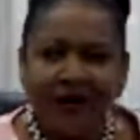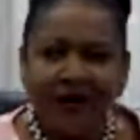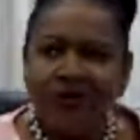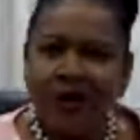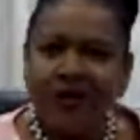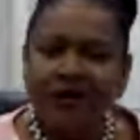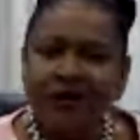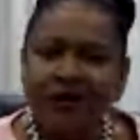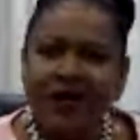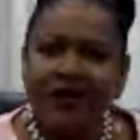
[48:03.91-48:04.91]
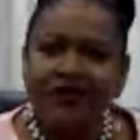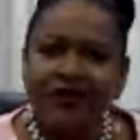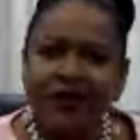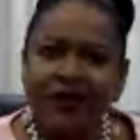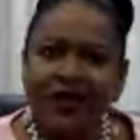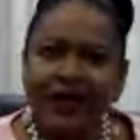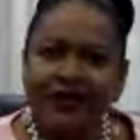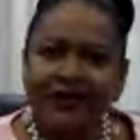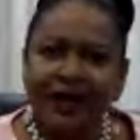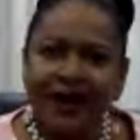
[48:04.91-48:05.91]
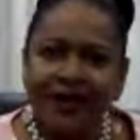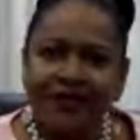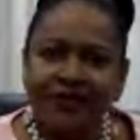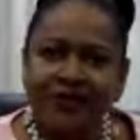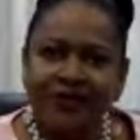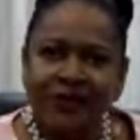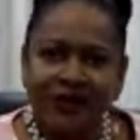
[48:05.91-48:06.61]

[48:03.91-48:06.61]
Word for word: One lecturer at the time,